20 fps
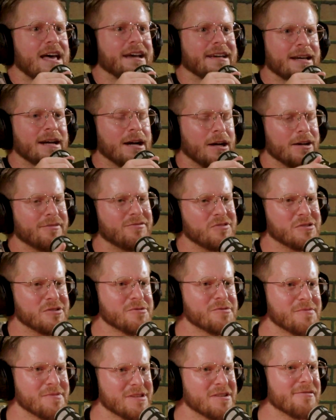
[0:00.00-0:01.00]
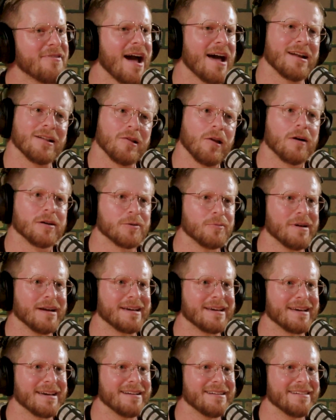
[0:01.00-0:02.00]
like, you've had a long
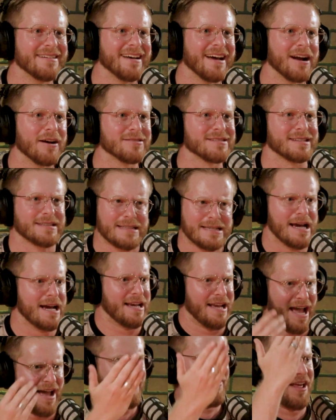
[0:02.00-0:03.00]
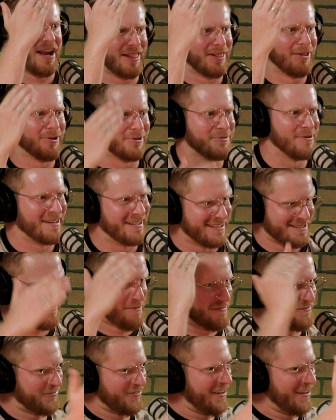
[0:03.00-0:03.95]
week. And I was like, yeah, I've had a long week. It's been